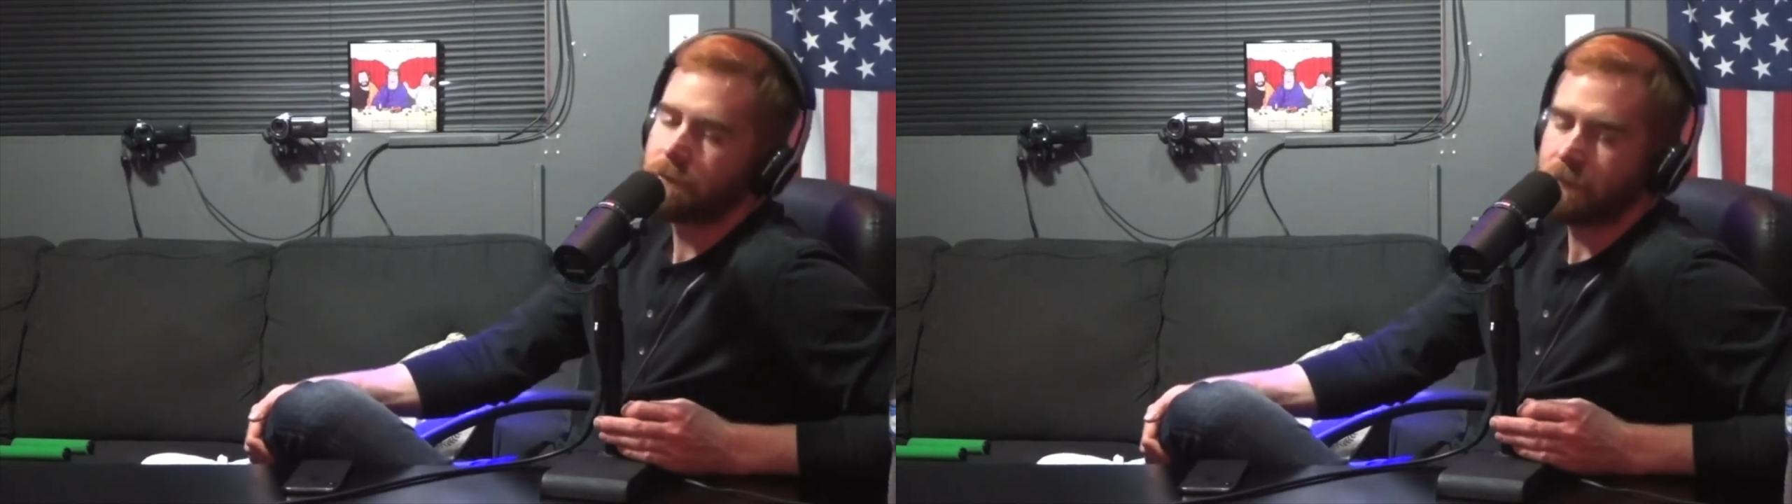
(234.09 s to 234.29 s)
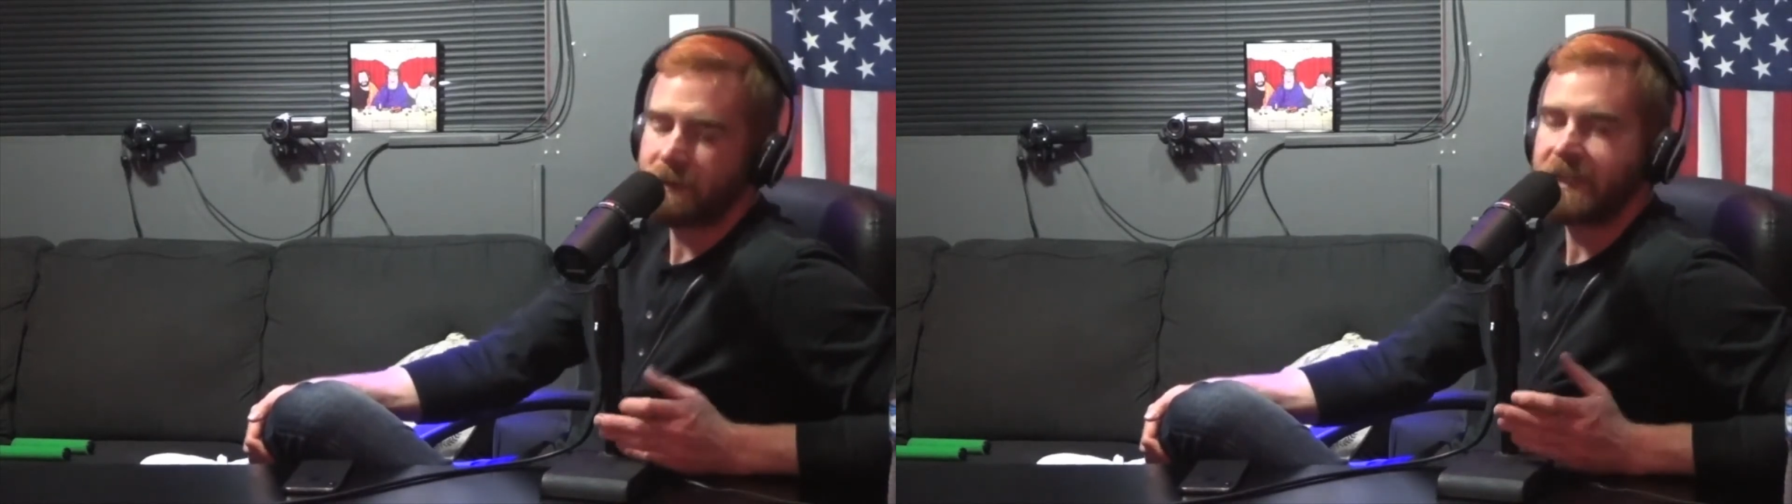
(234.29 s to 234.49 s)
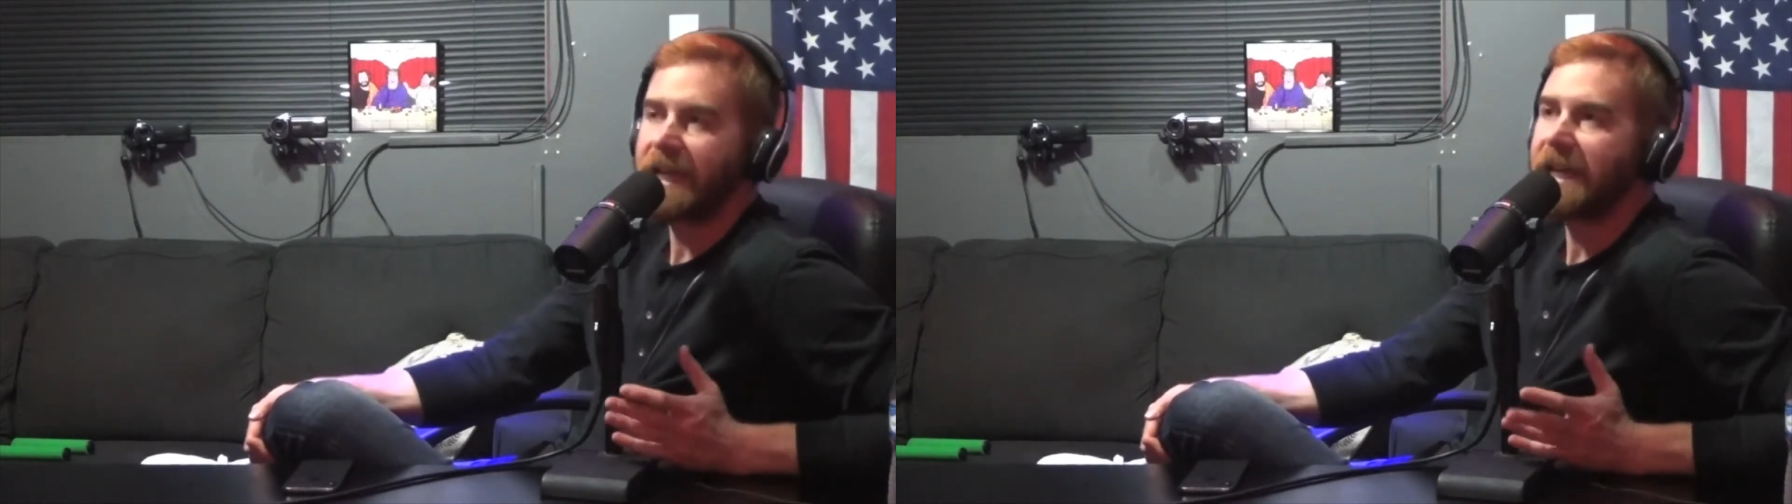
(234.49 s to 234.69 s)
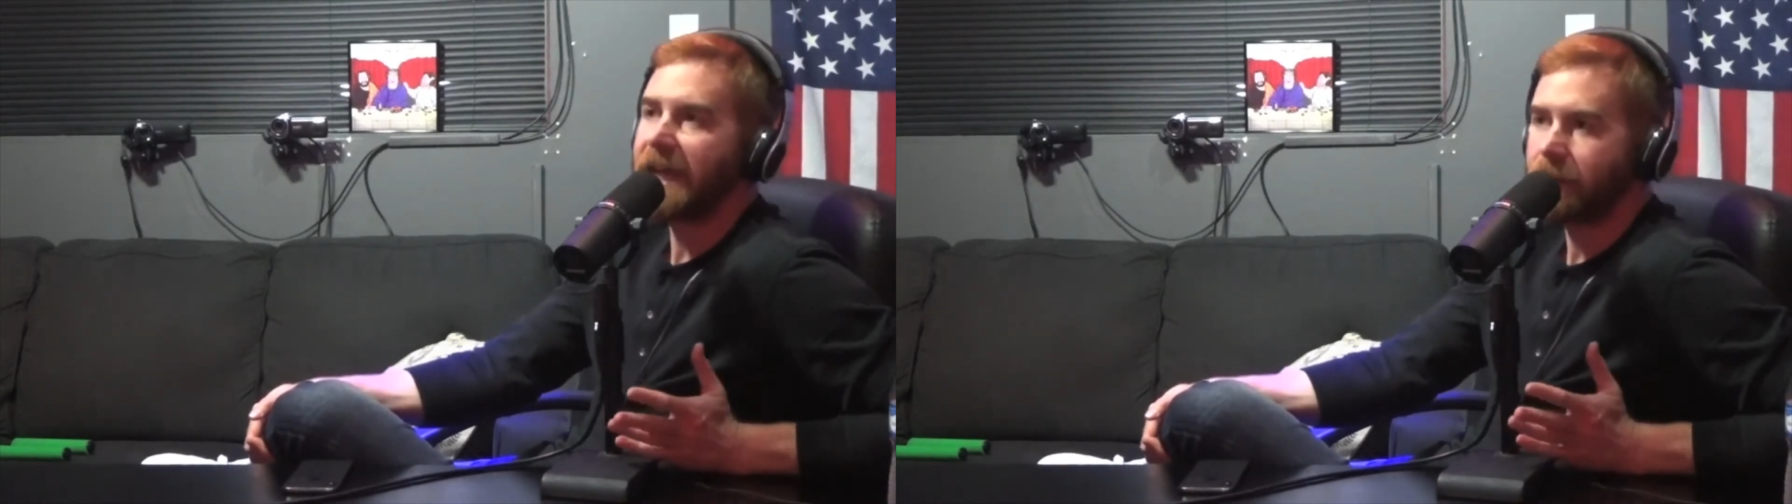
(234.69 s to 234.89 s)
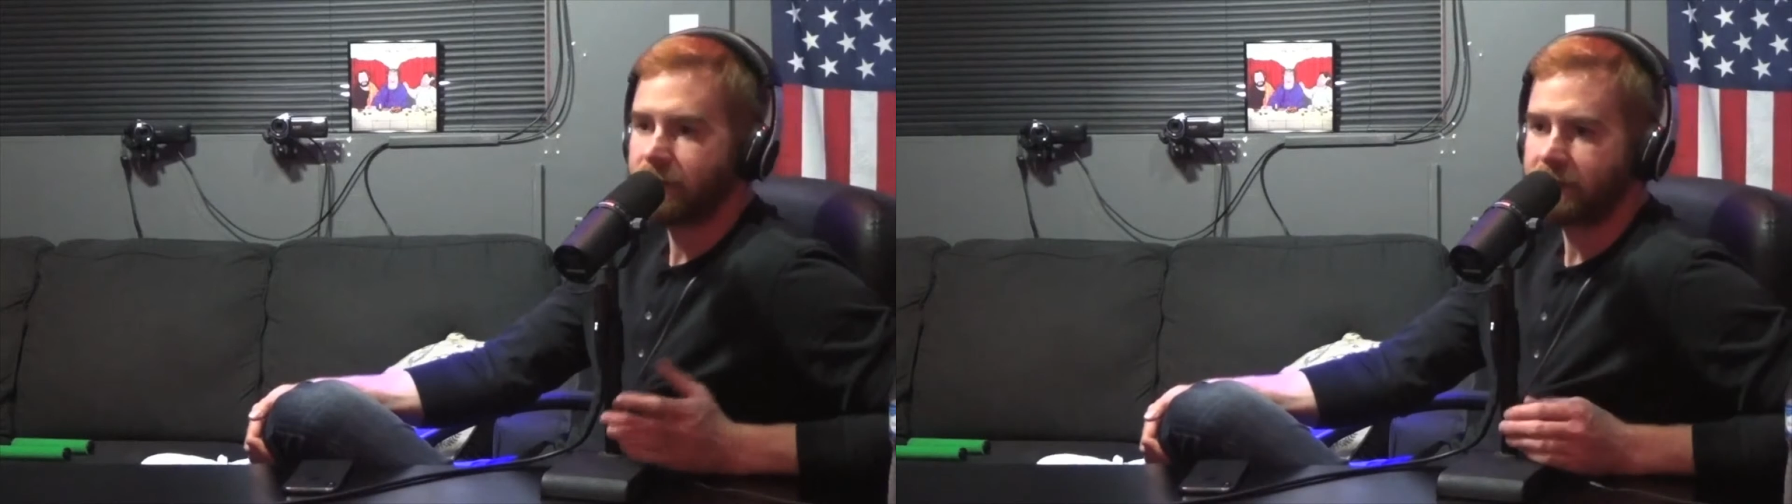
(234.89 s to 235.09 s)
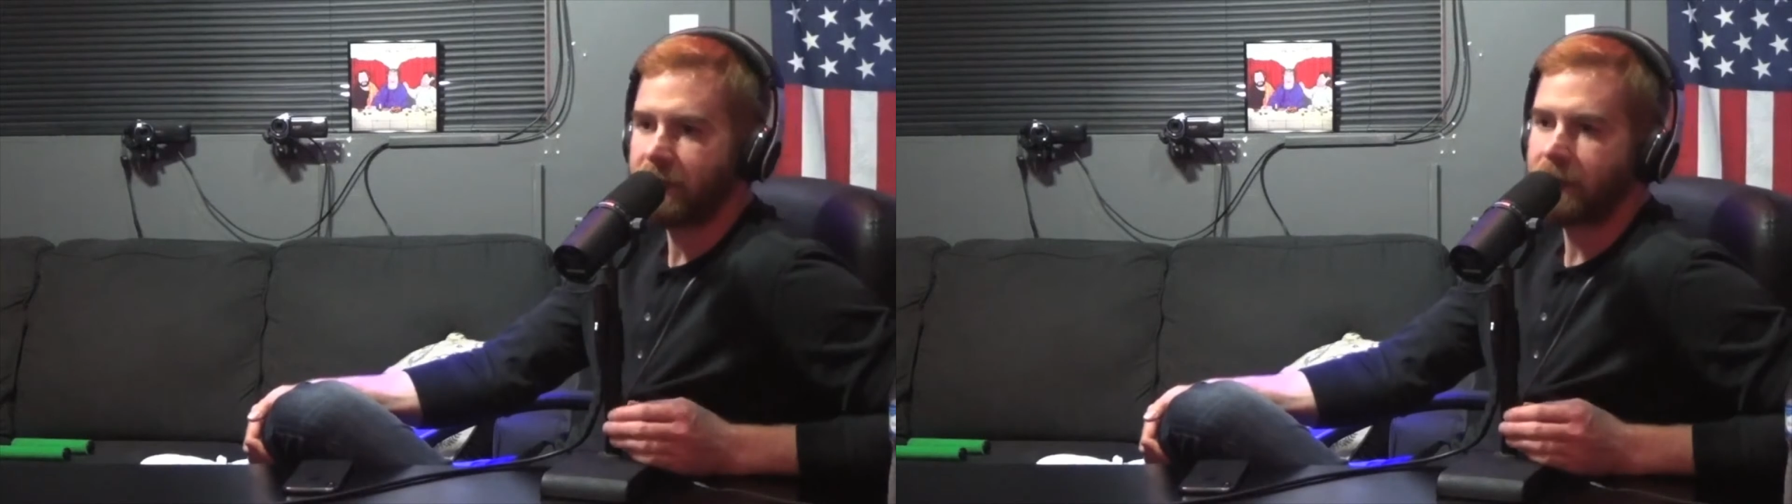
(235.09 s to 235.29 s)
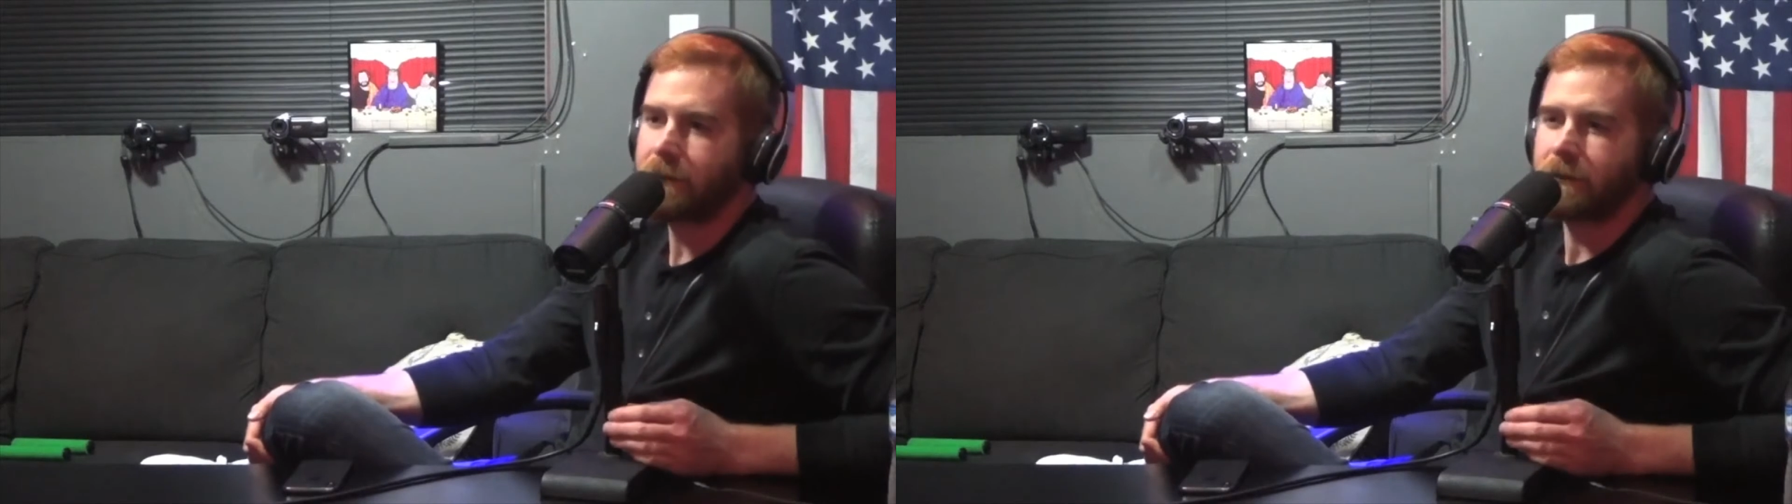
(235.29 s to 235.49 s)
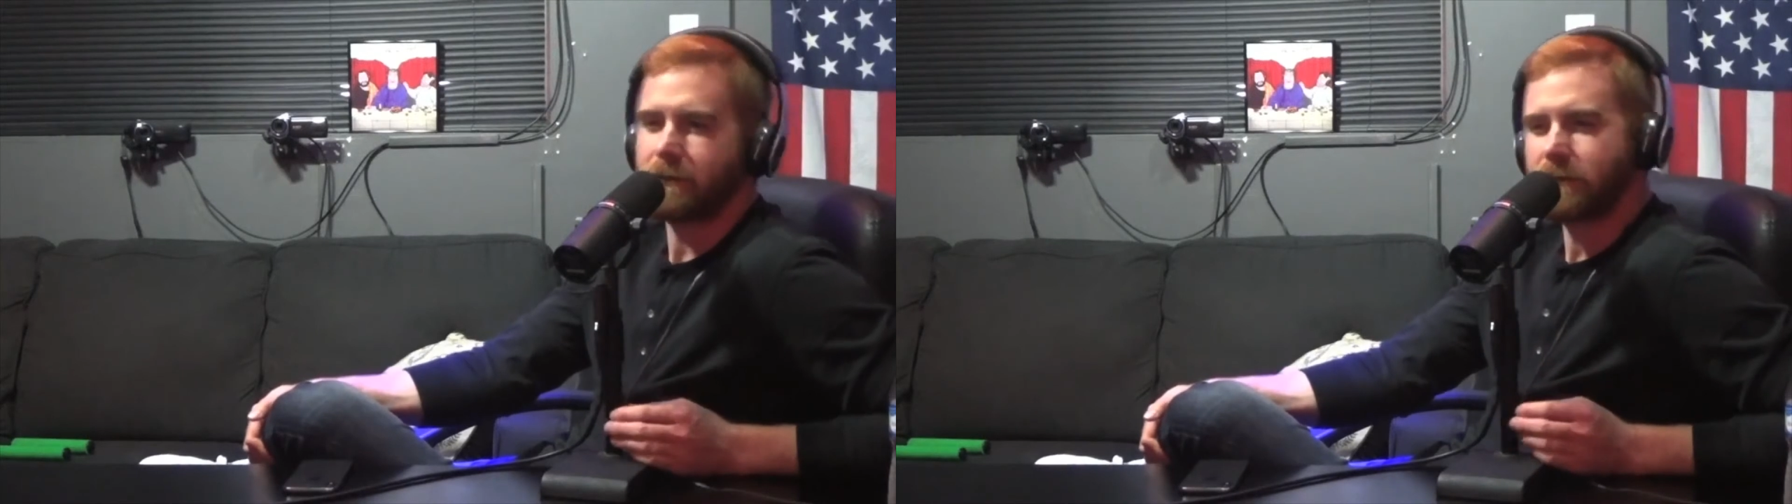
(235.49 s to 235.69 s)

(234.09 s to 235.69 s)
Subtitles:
CAA was like,